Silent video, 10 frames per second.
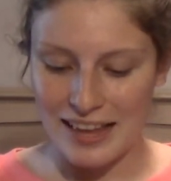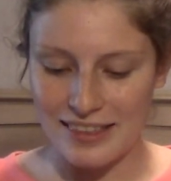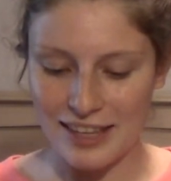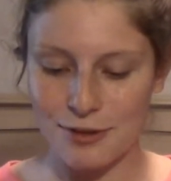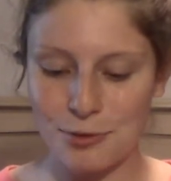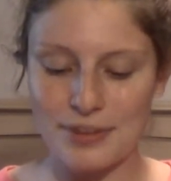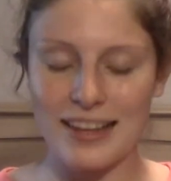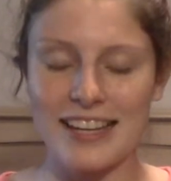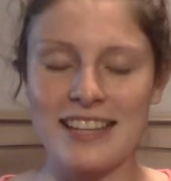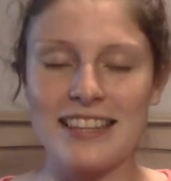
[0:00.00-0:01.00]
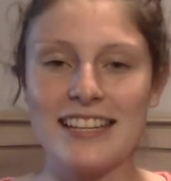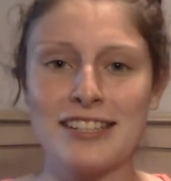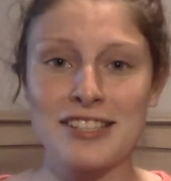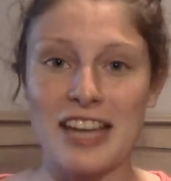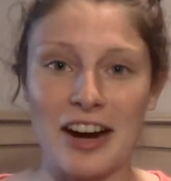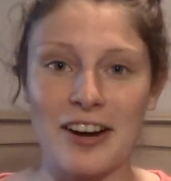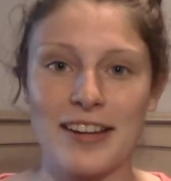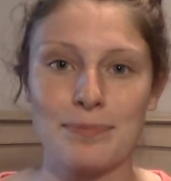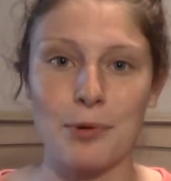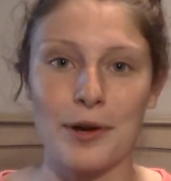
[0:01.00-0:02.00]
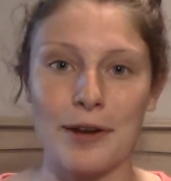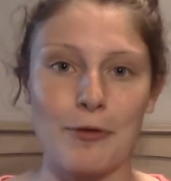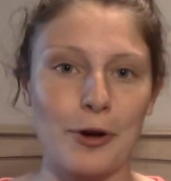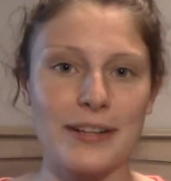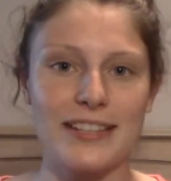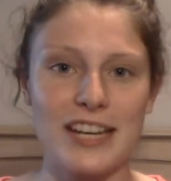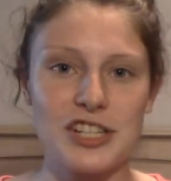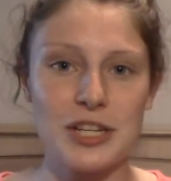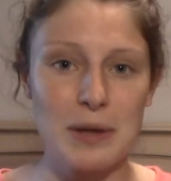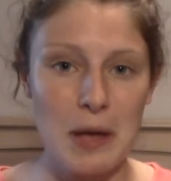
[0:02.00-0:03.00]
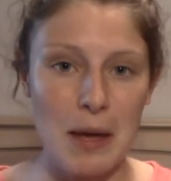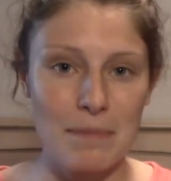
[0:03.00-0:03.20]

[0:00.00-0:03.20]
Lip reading: This was like the scariest point of orientation